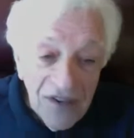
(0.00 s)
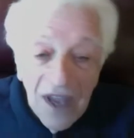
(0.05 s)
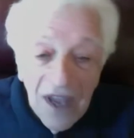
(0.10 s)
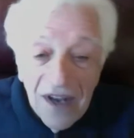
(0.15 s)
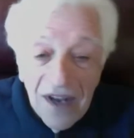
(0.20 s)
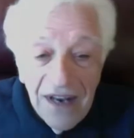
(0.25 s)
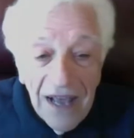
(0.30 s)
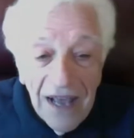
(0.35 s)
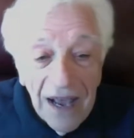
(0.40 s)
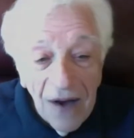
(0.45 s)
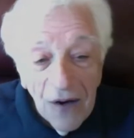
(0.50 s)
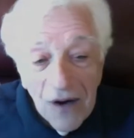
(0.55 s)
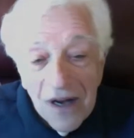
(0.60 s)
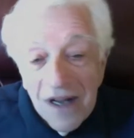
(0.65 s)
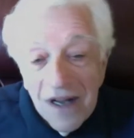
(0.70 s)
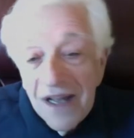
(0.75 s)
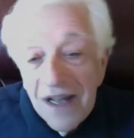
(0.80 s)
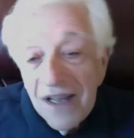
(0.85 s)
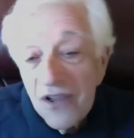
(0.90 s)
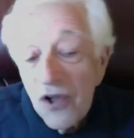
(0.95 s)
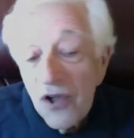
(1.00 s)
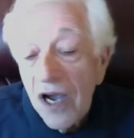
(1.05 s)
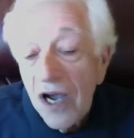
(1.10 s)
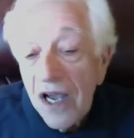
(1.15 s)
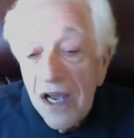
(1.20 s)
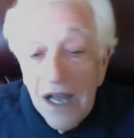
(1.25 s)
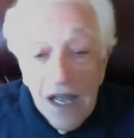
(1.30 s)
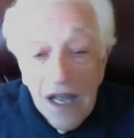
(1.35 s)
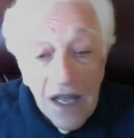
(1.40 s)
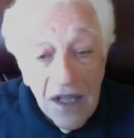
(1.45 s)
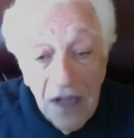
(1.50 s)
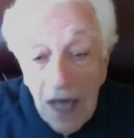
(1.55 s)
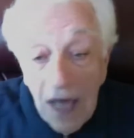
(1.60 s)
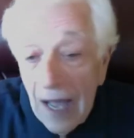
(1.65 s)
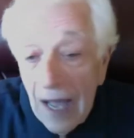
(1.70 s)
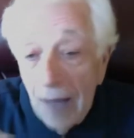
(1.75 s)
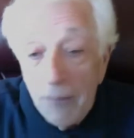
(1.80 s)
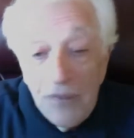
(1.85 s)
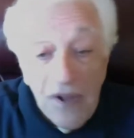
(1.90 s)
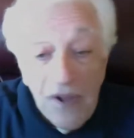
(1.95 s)
Now, look,
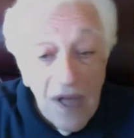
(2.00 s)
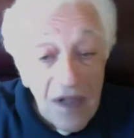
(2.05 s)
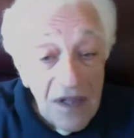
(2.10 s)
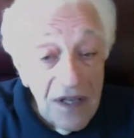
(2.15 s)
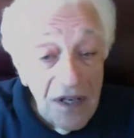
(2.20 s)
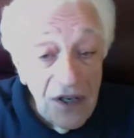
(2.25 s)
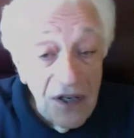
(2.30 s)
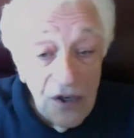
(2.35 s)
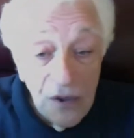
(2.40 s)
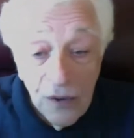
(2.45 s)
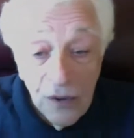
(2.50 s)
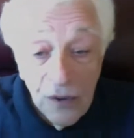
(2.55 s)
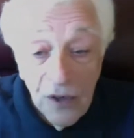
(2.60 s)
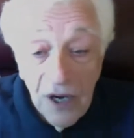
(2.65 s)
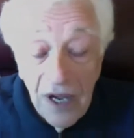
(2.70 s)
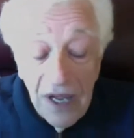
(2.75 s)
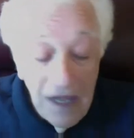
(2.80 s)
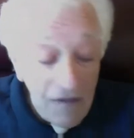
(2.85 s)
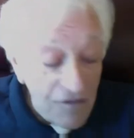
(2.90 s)
I'm telling you, if